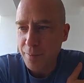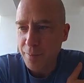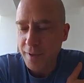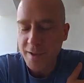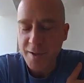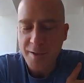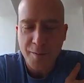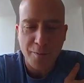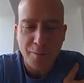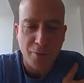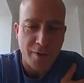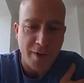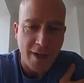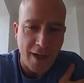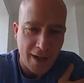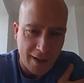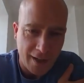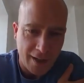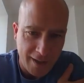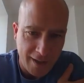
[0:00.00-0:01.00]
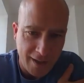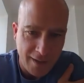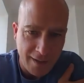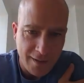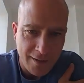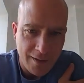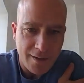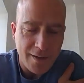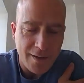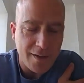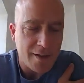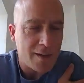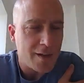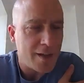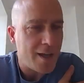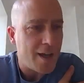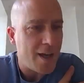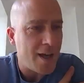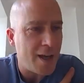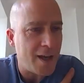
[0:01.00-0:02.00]
police brutality
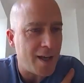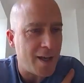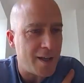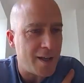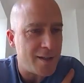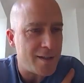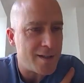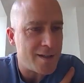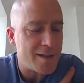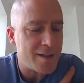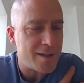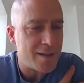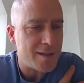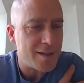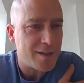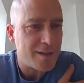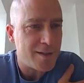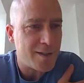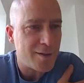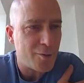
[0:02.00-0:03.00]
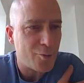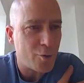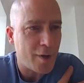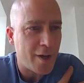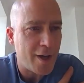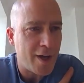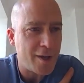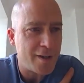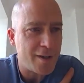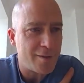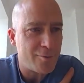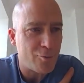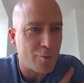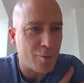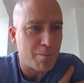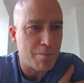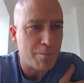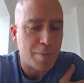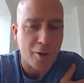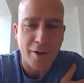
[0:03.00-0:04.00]
and
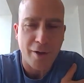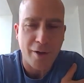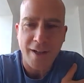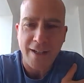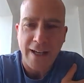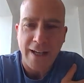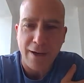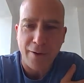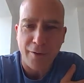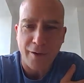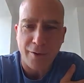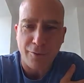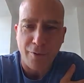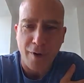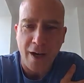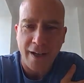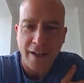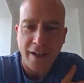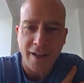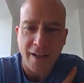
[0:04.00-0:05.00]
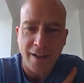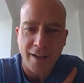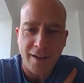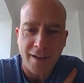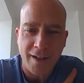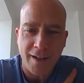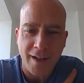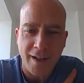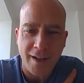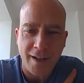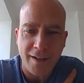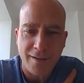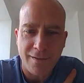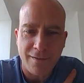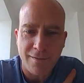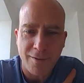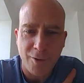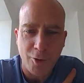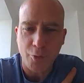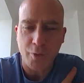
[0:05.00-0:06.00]
burning down and rioting in a
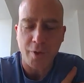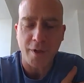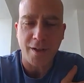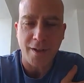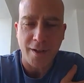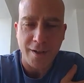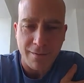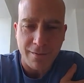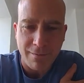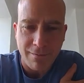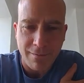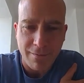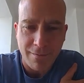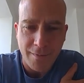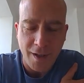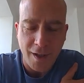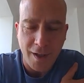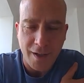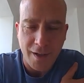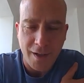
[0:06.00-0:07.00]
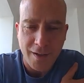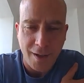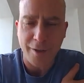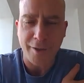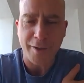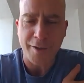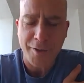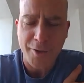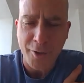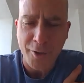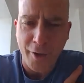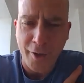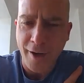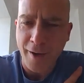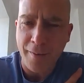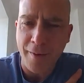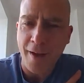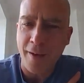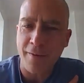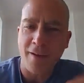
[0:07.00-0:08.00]
looting and a Target
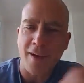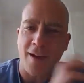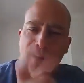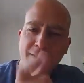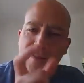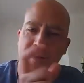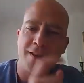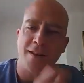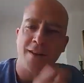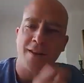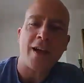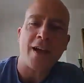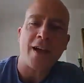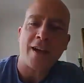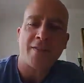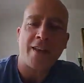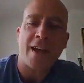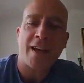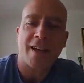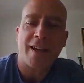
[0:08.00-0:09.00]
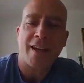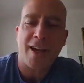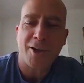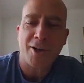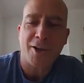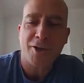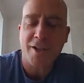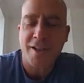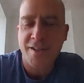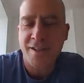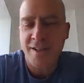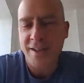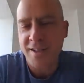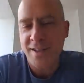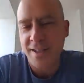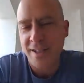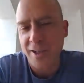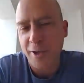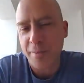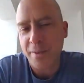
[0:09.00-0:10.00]
store. That connection is
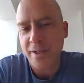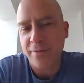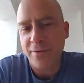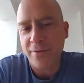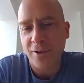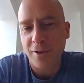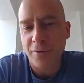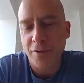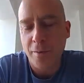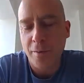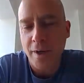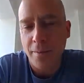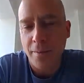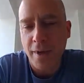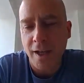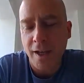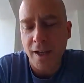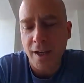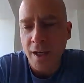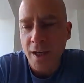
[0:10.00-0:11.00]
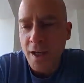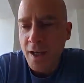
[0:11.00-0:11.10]
a little bit difficult for me to make.